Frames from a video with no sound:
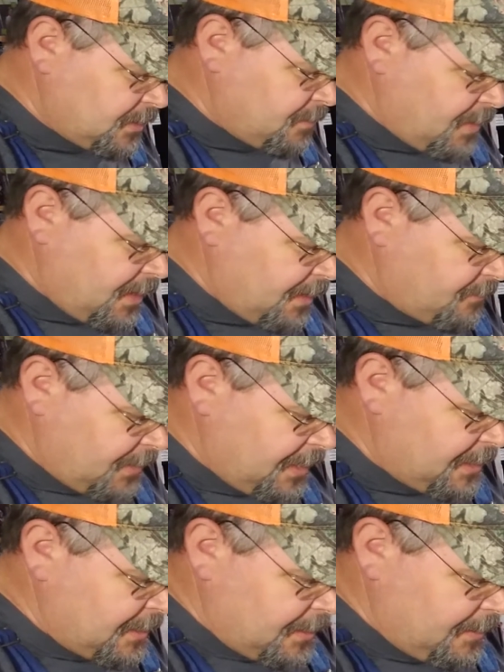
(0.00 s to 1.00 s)
I have
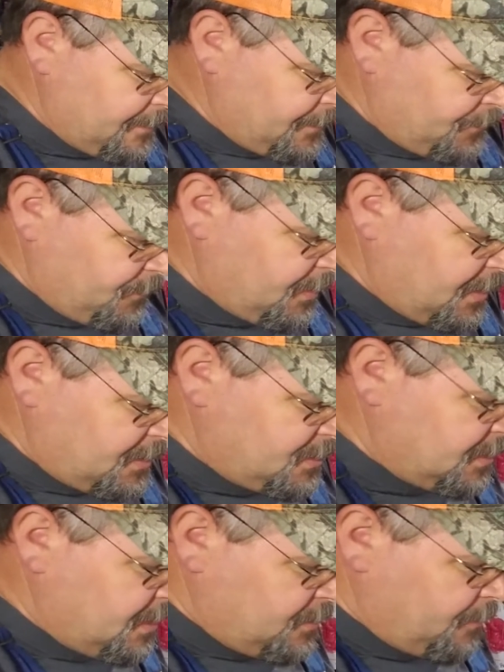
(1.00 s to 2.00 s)
needed it. Very
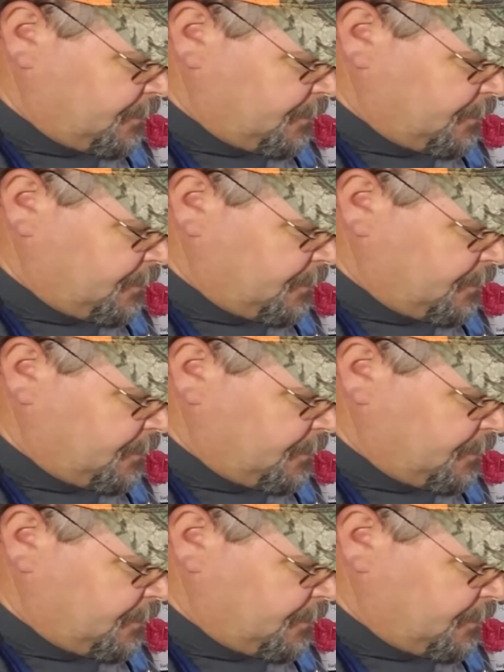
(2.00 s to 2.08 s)
seldom.